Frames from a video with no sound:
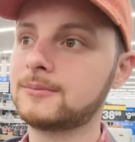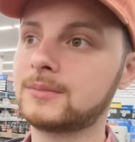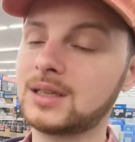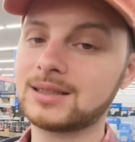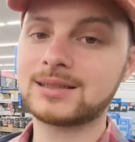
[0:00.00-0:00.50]

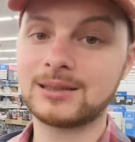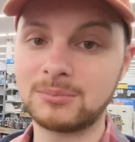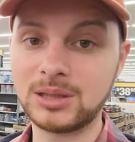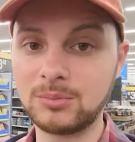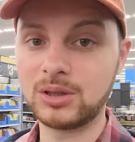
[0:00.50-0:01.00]
Not some
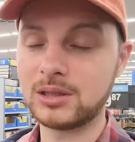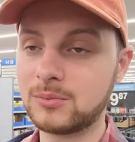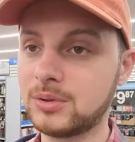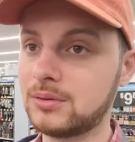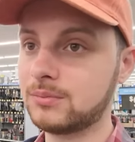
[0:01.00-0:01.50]
mini brands,
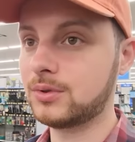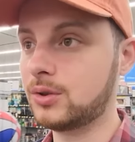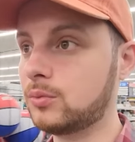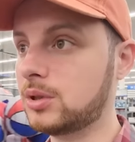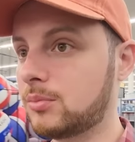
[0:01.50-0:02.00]
but new mini